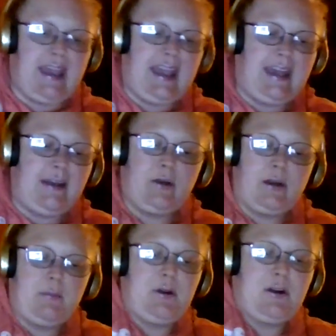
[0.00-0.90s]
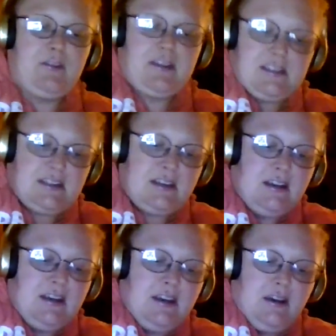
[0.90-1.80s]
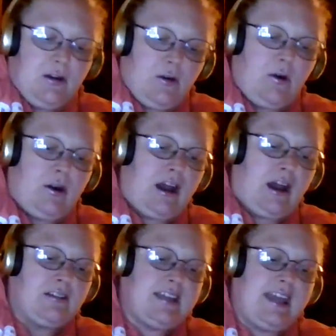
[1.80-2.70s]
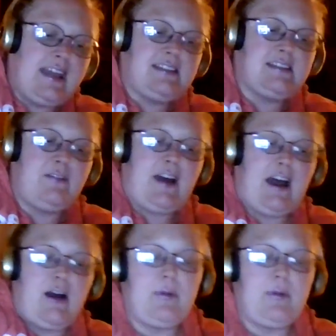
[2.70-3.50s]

hand when I'm nervous, or I'll take stuff out.